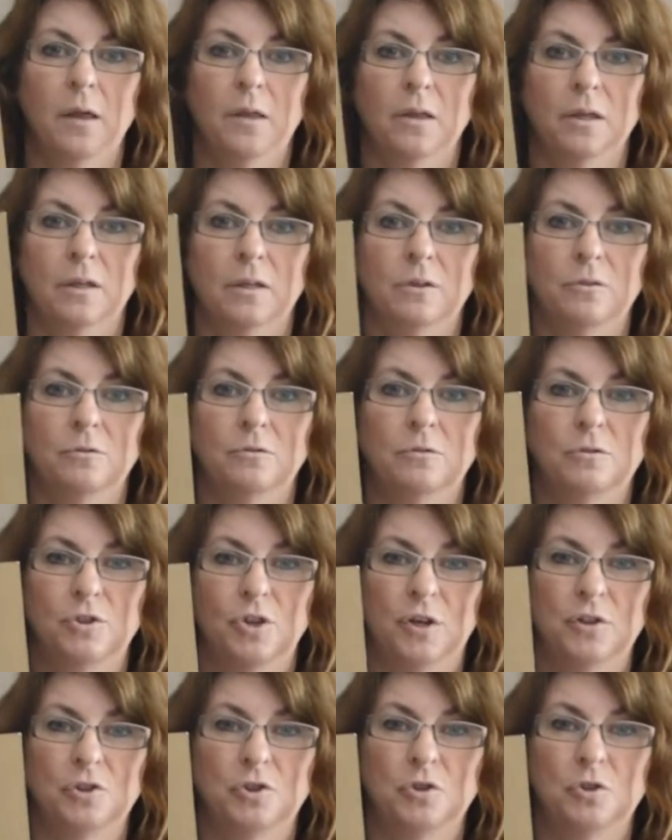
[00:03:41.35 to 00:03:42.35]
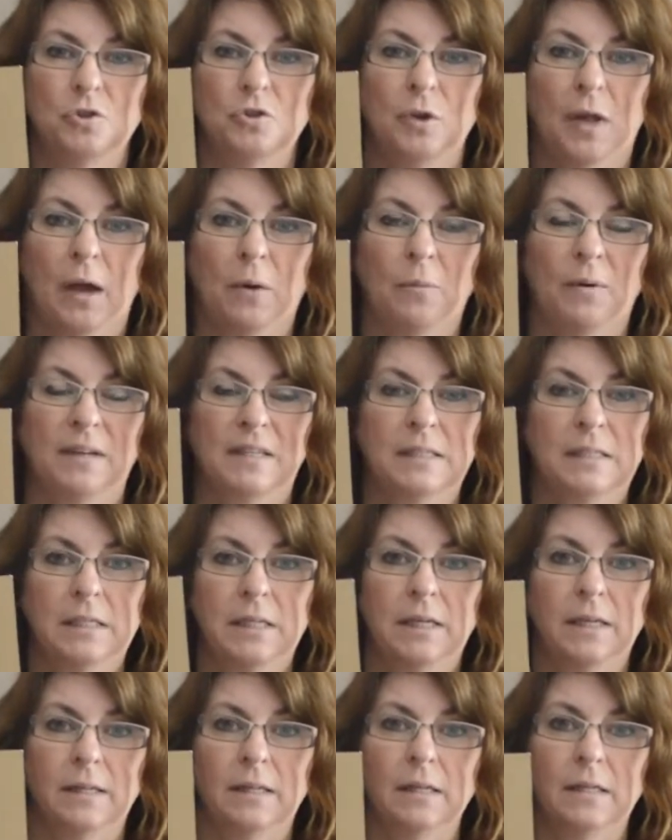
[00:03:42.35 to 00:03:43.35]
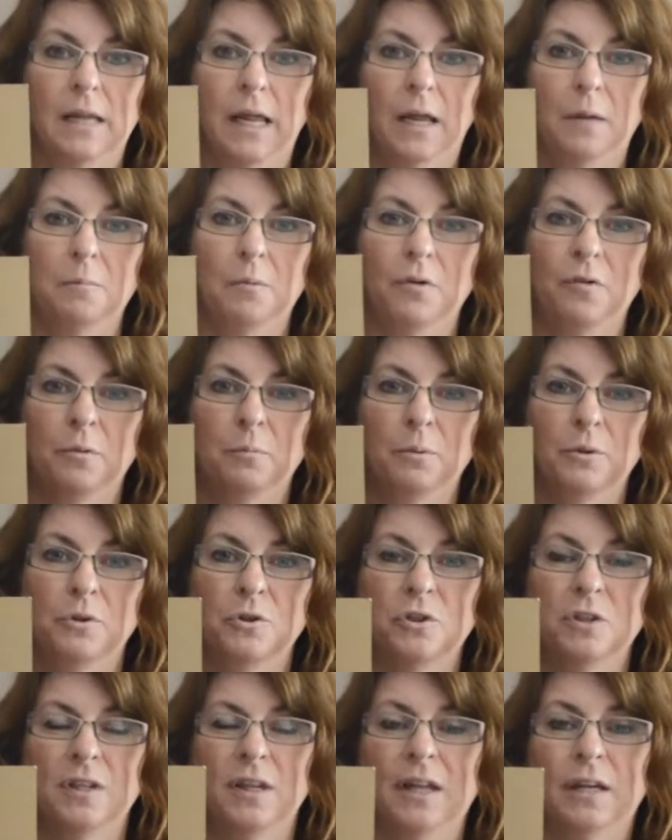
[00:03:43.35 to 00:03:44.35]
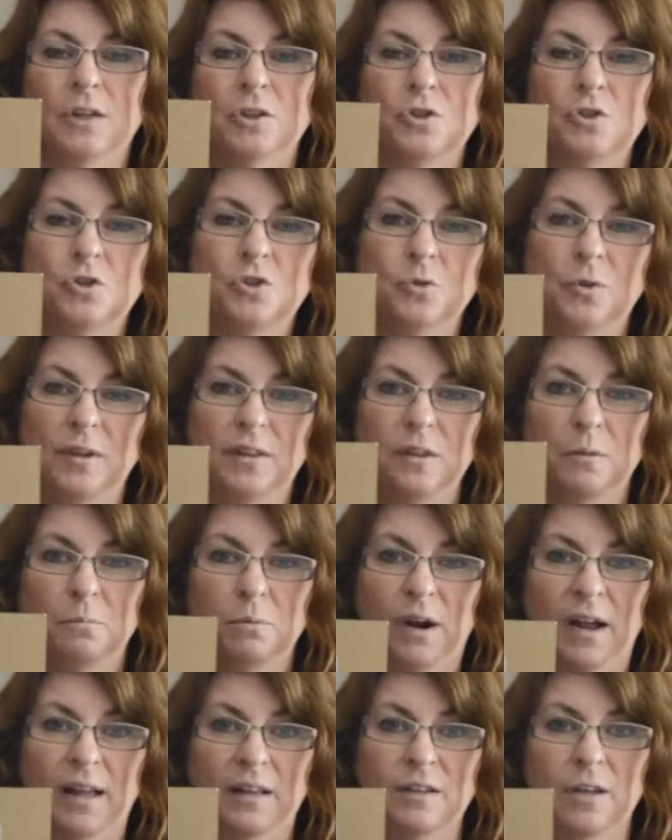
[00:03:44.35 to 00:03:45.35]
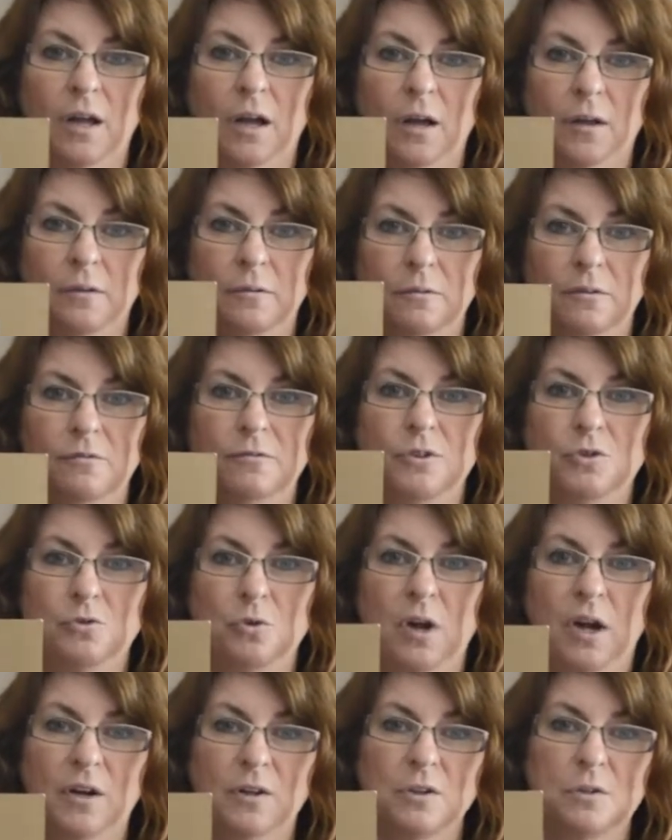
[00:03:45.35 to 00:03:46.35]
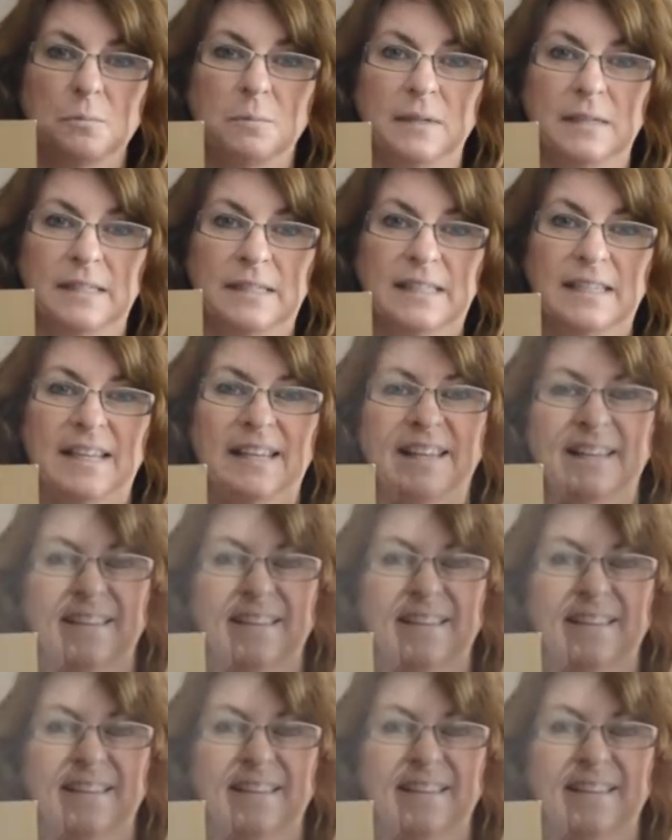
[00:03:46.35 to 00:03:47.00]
The judges do not want to see the name of the person that is doing the, pro, uh, the visual arts piece.